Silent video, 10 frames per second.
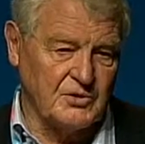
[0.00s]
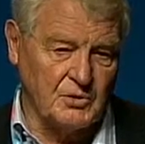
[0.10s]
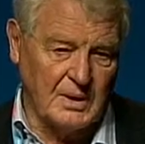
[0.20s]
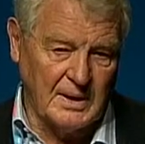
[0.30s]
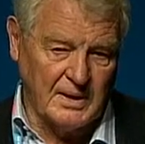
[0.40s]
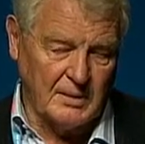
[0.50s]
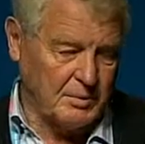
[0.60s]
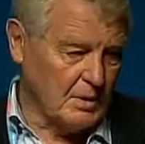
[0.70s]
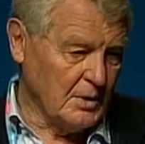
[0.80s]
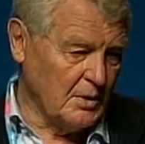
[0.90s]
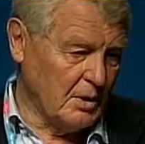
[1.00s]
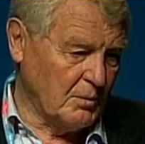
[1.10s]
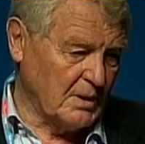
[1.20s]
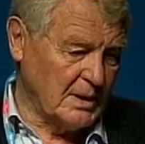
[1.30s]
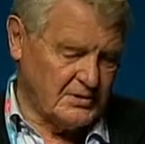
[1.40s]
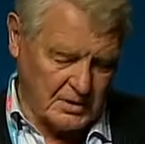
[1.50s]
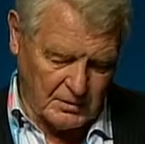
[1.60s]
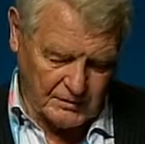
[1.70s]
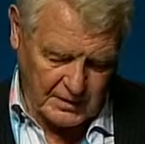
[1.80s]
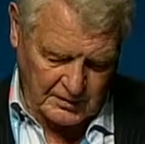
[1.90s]
you will end up not with less
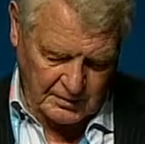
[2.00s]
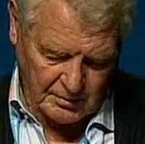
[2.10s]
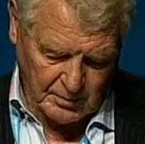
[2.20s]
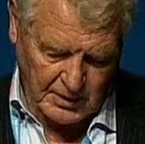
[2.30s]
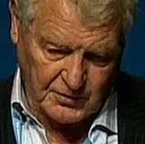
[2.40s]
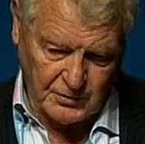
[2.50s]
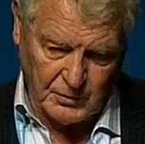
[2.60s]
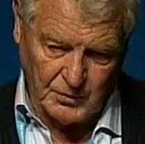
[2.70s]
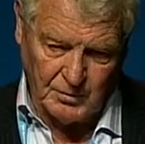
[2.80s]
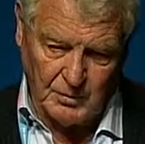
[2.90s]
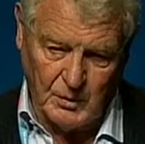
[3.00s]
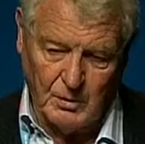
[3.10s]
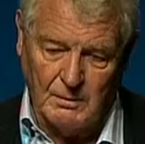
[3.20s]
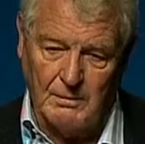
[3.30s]
conflict, but with more.